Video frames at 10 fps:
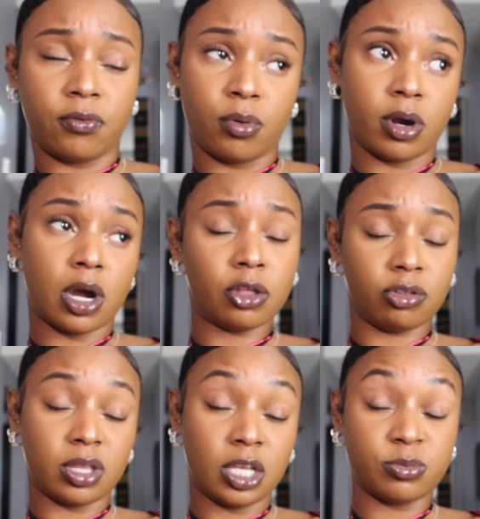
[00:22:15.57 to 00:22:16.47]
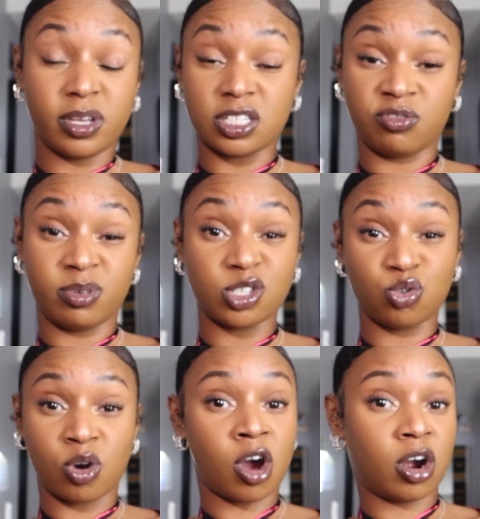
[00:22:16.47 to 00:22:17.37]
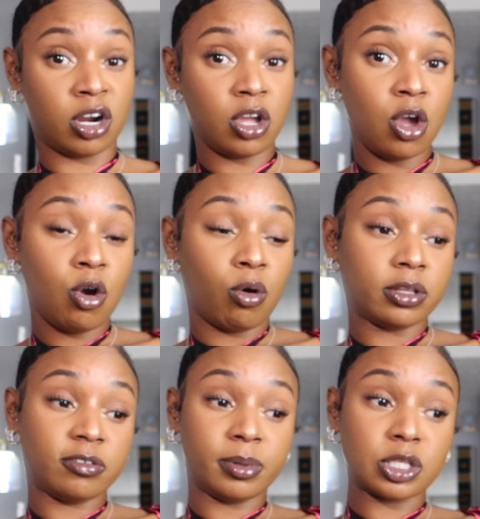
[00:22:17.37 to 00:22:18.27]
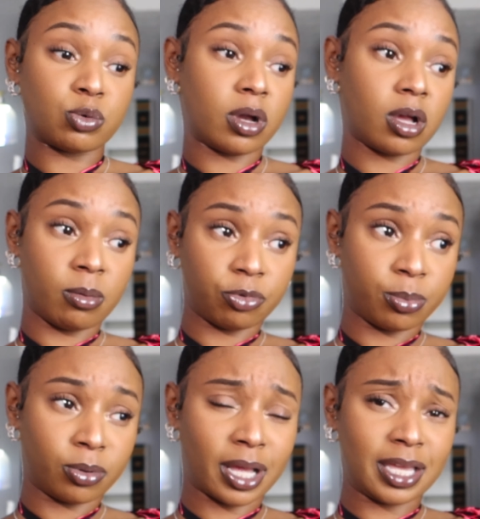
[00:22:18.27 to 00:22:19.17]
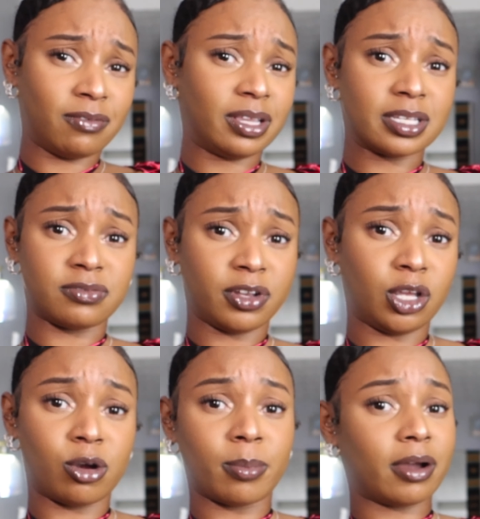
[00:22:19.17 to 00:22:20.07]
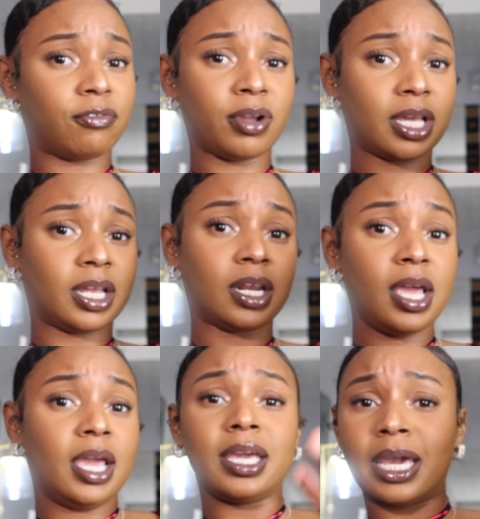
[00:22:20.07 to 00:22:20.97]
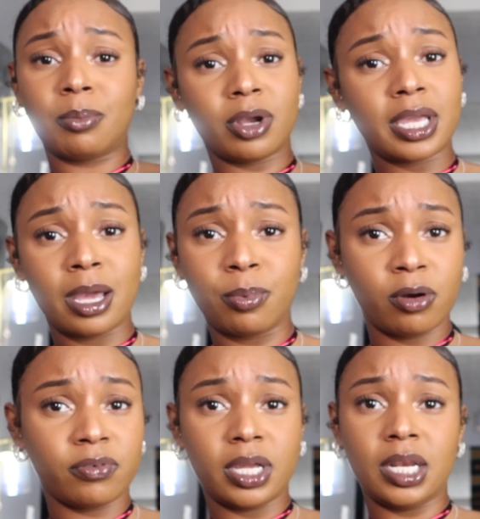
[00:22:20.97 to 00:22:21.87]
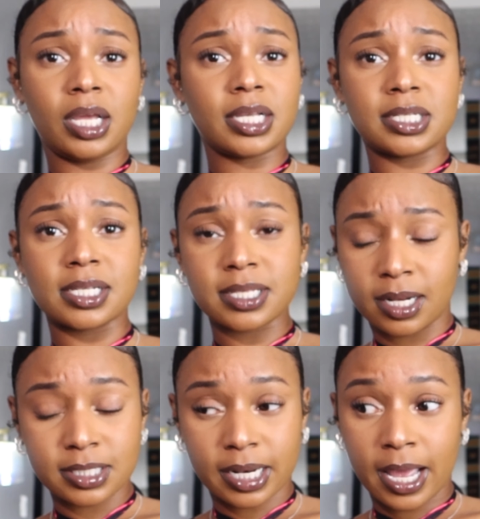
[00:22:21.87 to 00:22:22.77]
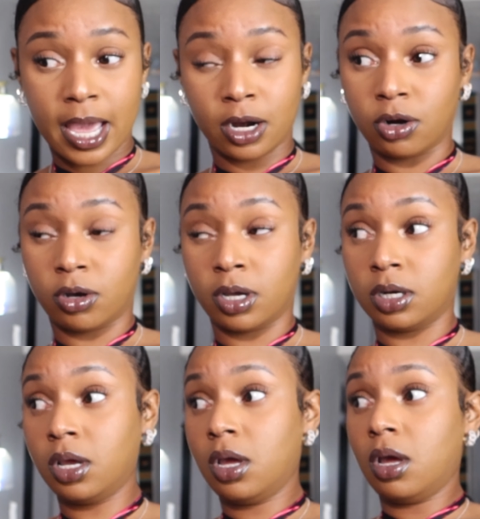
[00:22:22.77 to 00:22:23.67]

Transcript: for other things because it's been too hard or they've been too uncomfortable like even this video my freaking camera kept overheating because of the settings that i had it on